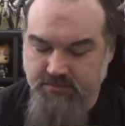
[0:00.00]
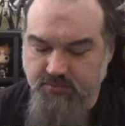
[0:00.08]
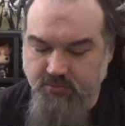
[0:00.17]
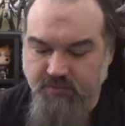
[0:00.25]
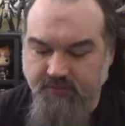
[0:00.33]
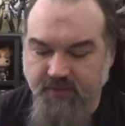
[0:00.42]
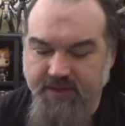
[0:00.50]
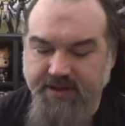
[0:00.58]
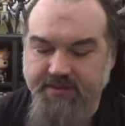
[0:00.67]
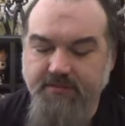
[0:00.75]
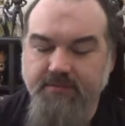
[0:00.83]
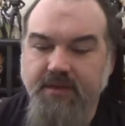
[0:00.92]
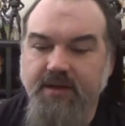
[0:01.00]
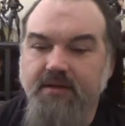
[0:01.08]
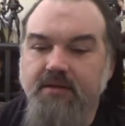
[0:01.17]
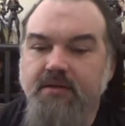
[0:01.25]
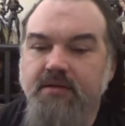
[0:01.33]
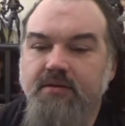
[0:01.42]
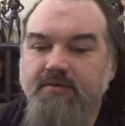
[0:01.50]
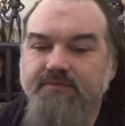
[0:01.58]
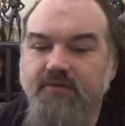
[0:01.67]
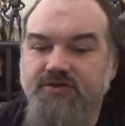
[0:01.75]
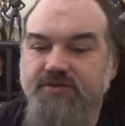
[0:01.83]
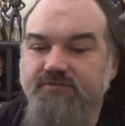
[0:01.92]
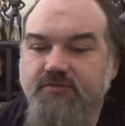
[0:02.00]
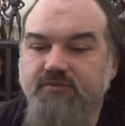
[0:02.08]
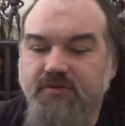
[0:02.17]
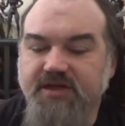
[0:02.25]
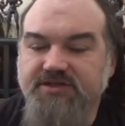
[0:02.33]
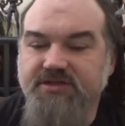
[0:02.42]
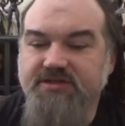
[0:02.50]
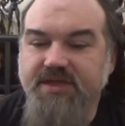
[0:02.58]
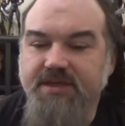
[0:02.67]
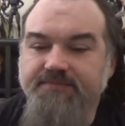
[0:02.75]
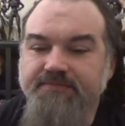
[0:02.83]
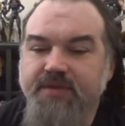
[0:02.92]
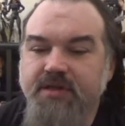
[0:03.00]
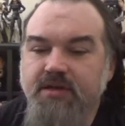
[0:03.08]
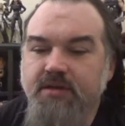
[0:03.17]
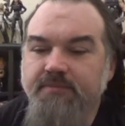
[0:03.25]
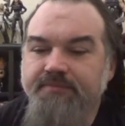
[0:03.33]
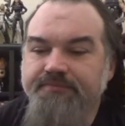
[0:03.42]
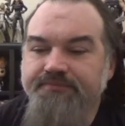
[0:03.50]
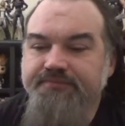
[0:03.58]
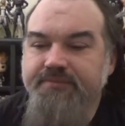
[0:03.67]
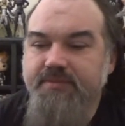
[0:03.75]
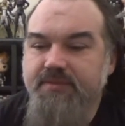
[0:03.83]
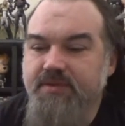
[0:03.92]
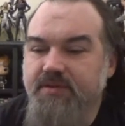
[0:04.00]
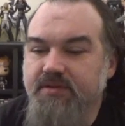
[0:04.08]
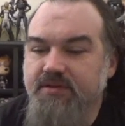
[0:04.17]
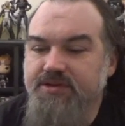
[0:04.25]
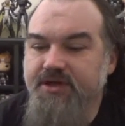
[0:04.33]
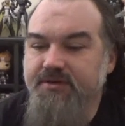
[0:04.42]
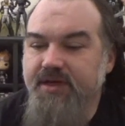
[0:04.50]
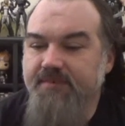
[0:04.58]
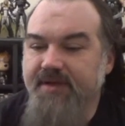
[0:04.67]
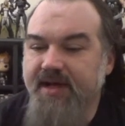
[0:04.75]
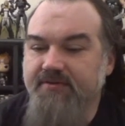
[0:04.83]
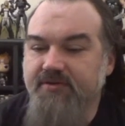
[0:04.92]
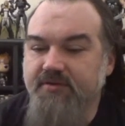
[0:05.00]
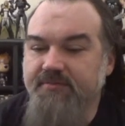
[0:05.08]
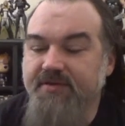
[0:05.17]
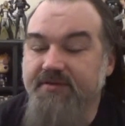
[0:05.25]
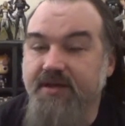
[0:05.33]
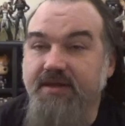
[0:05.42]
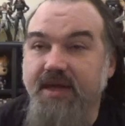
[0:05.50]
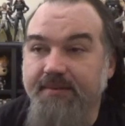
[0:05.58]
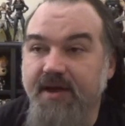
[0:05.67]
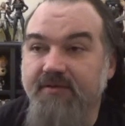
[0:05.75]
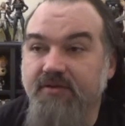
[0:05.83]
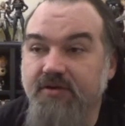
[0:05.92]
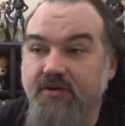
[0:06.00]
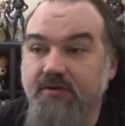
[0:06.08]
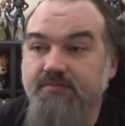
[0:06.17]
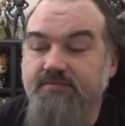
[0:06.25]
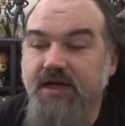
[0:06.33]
Wolverine, version of Wolverine, I should say, showed up after Mystique came after her.